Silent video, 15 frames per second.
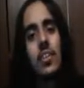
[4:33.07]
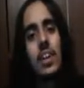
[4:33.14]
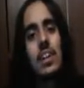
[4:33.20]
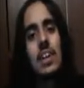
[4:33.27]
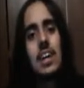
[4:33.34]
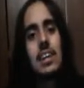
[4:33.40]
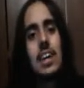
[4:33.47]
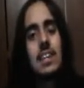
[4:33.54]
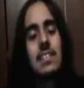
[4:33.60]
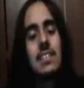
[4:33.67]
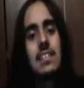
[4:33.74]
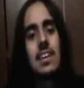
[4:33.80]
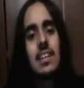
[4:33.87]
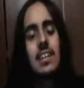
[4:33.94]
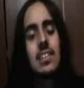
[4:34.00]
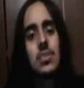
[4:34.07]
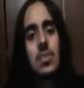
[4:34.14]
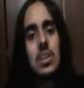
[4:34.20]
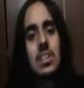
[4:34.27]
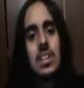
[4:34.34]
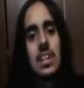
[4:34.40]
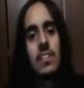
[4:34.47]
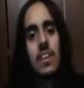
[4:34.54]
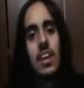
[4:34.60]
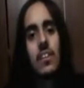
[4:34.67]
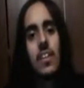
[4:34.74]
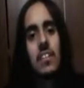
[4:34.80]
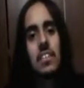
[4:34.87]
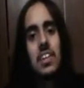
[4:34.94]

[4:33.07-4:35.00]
that they accidentally switched it around.